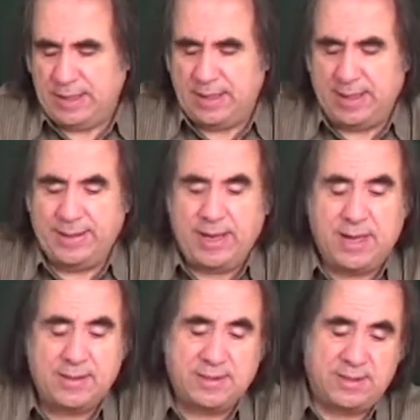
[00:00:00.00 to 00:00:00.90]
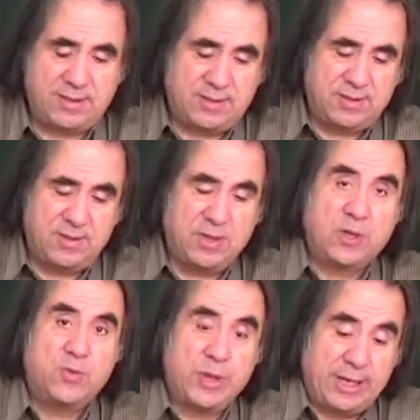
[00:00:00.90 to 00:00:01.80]
analysis that
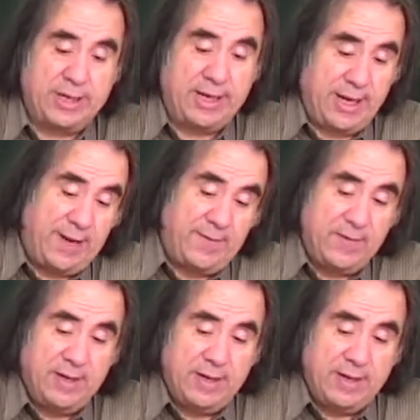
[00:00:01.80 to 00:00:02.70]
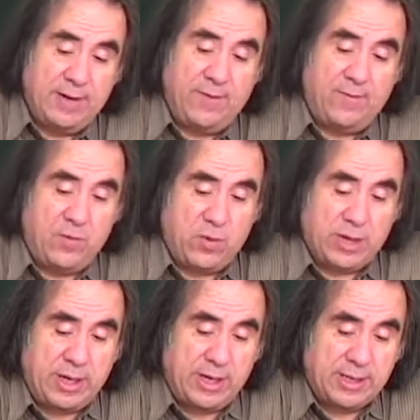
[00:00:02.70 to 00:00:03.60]
we can have for,
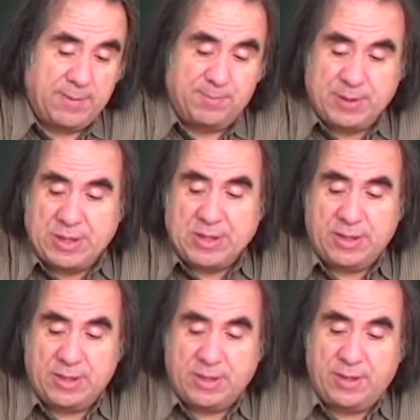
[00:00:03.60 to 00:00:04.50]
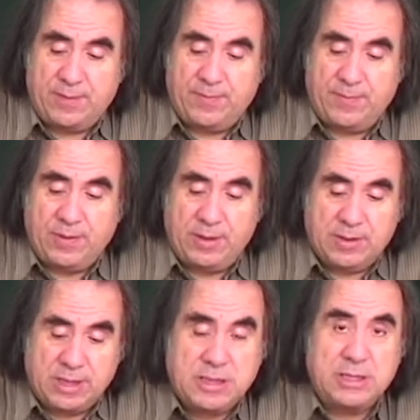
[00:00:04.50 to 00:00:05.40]
and a complete,
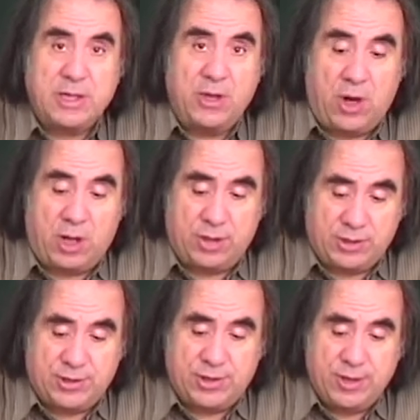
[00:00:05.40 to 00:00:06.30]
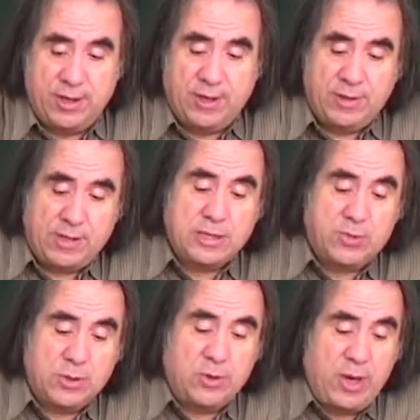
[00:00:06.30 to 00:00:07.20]
this is the knowledge. That's
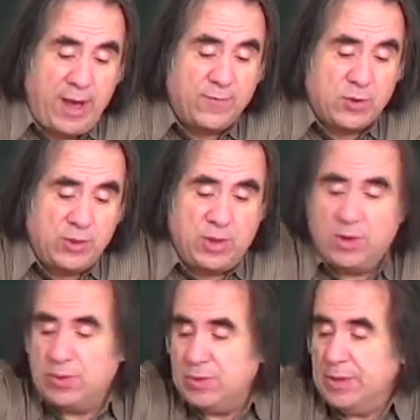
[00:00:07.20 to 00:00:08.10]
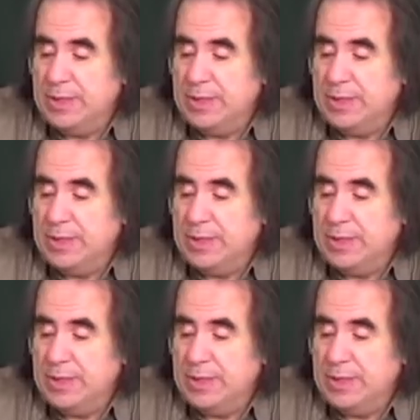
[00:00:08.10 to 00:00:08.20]
what you have to know